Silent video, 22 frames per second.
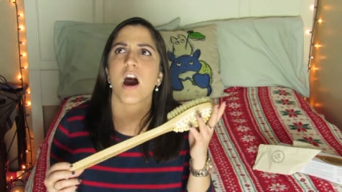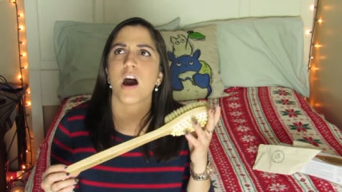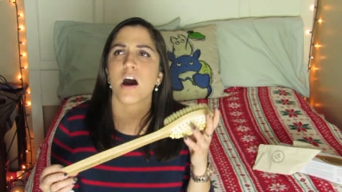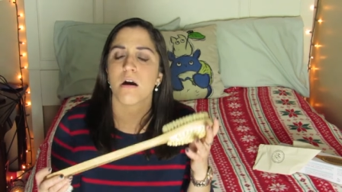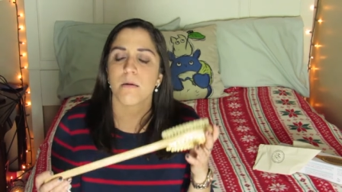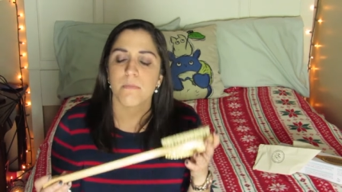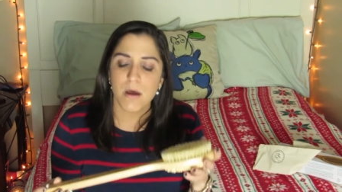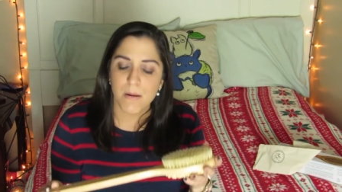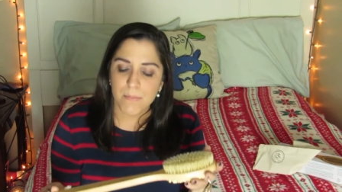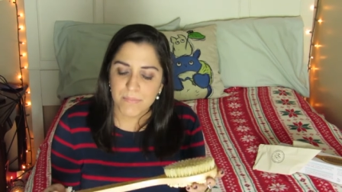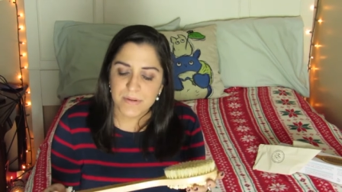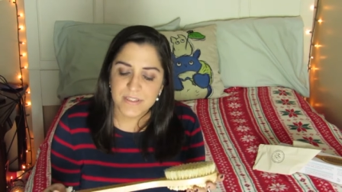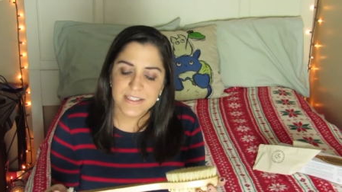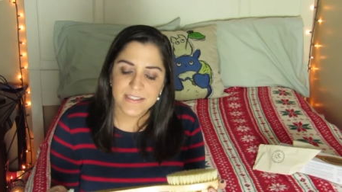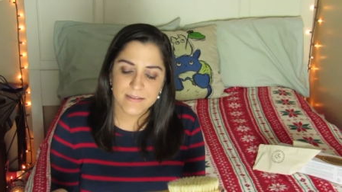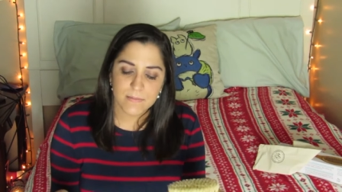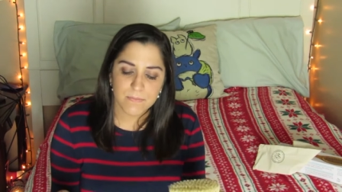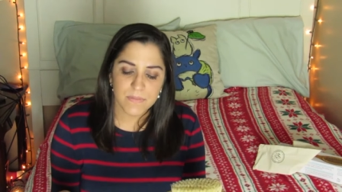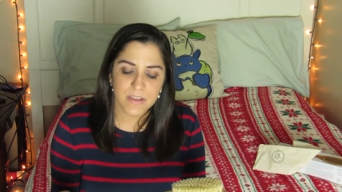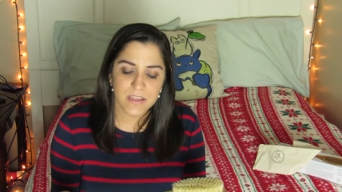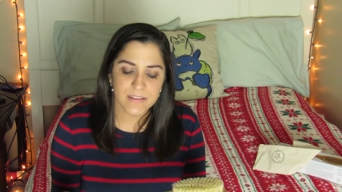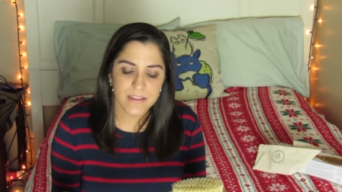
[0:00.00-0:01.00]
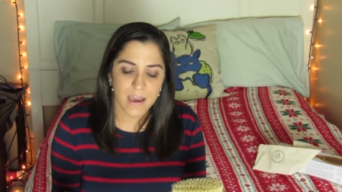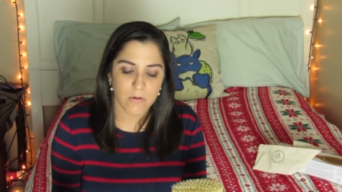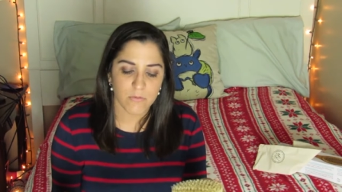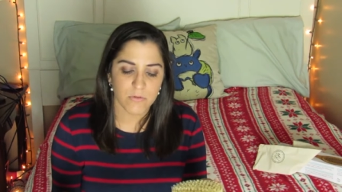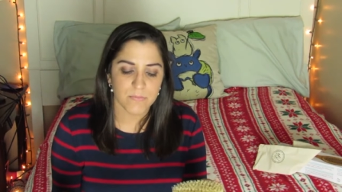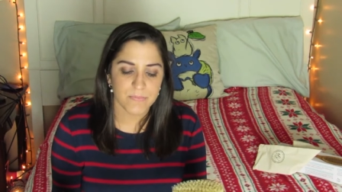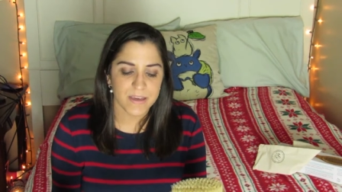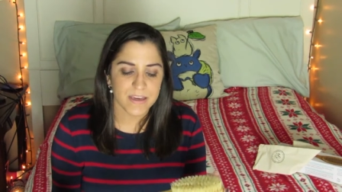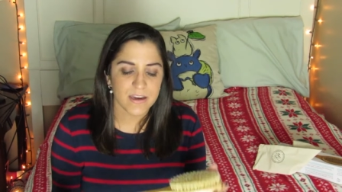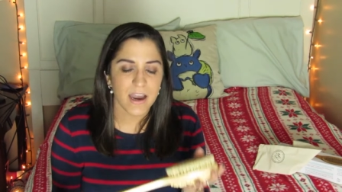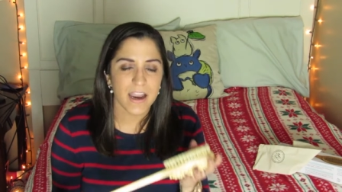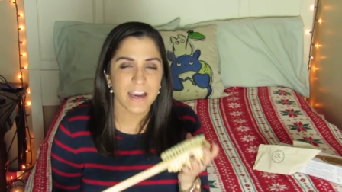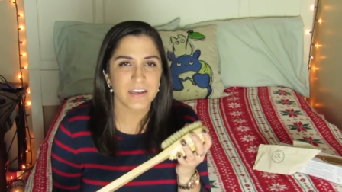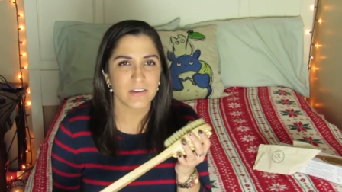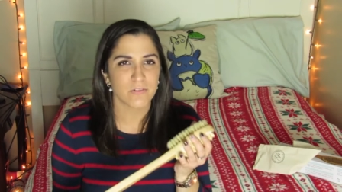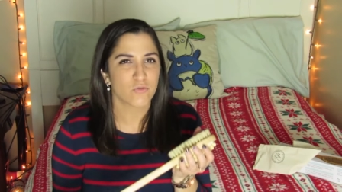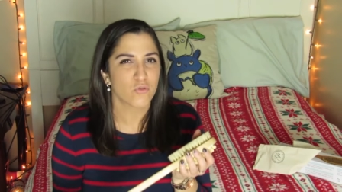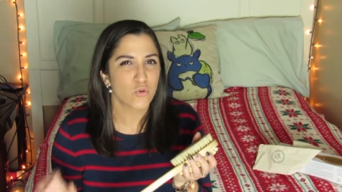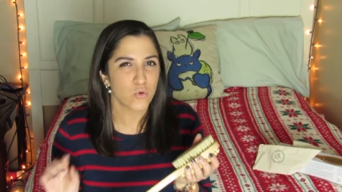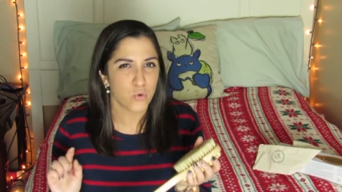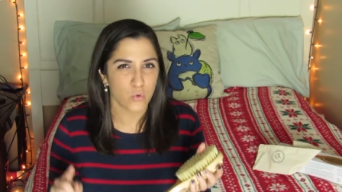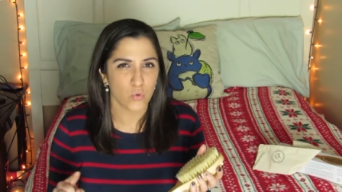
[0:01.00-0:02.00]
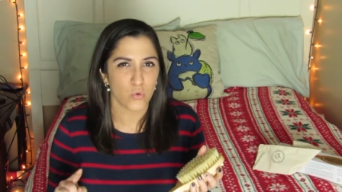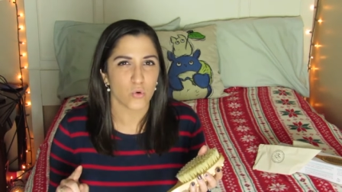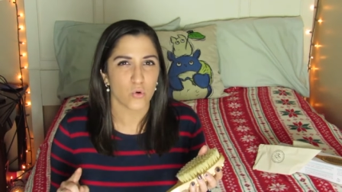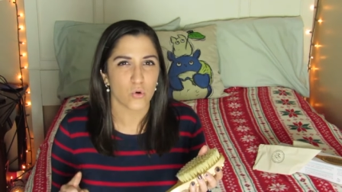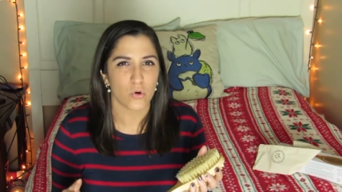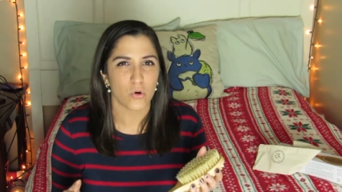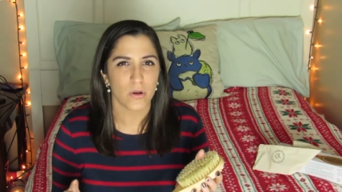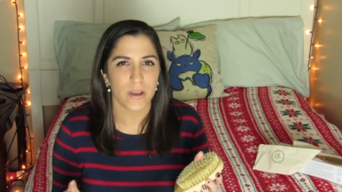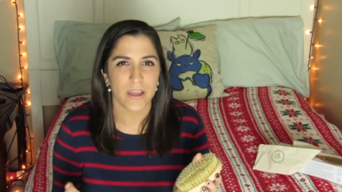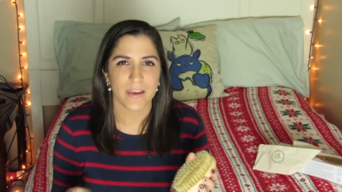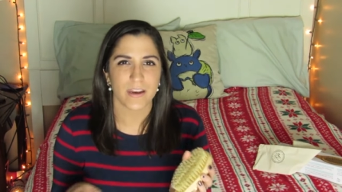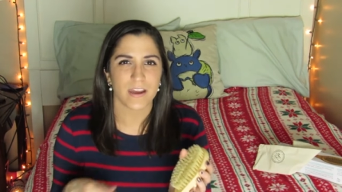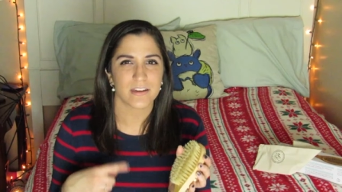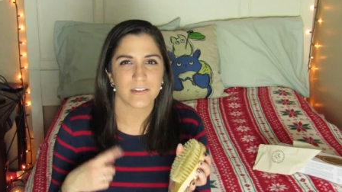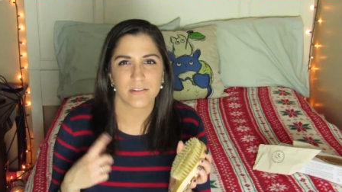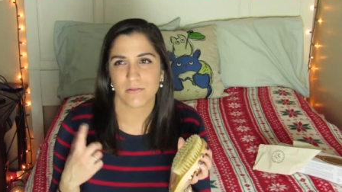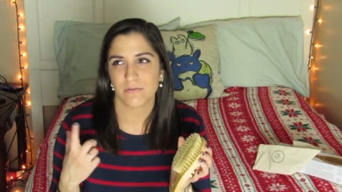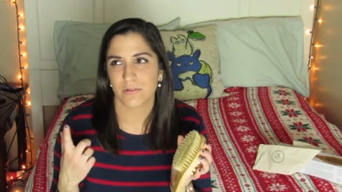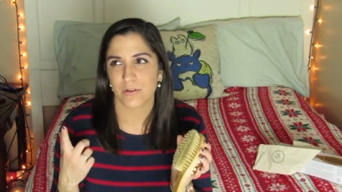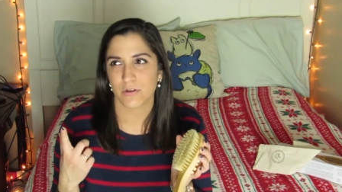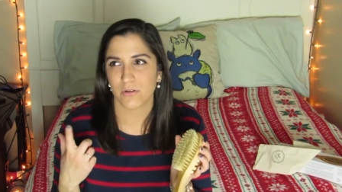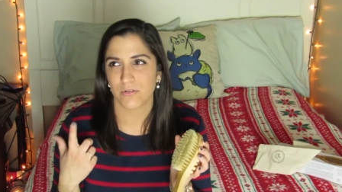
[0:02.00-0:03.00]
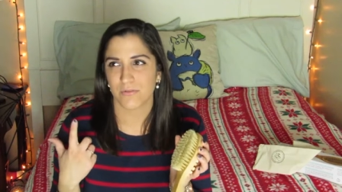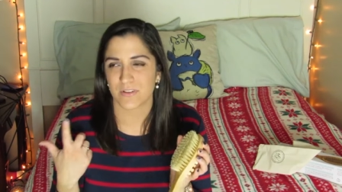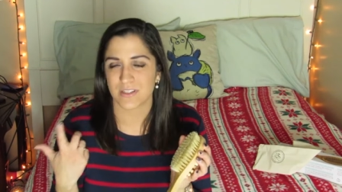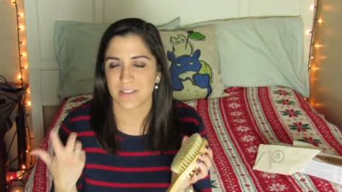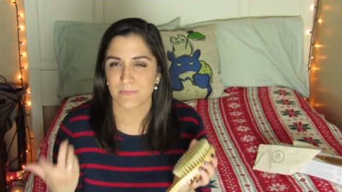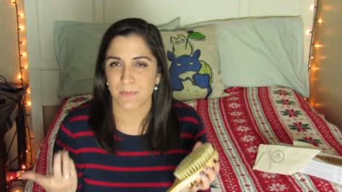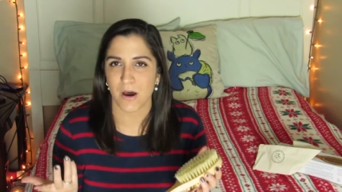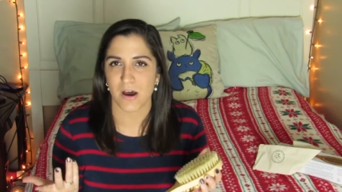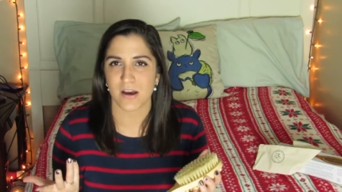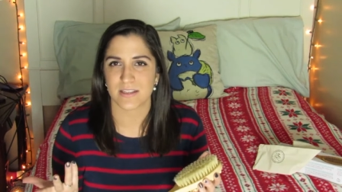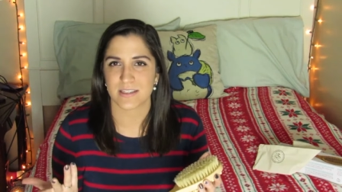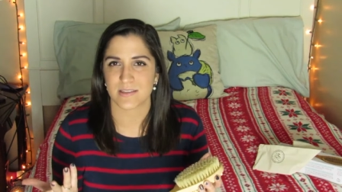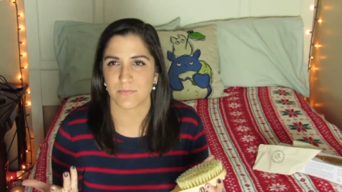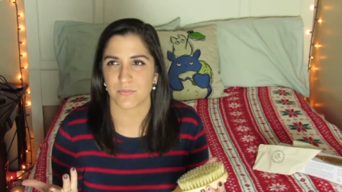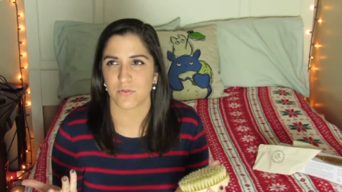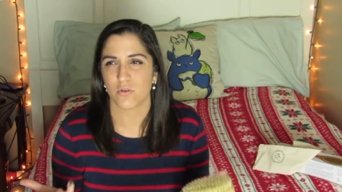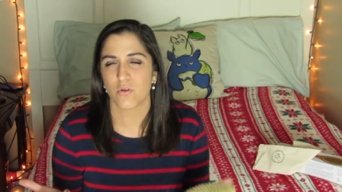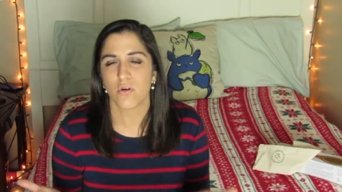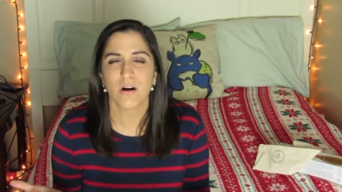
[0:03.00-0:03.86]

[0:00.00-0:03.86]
Um, but something that would be kind of cool, and I don't know if it's possible.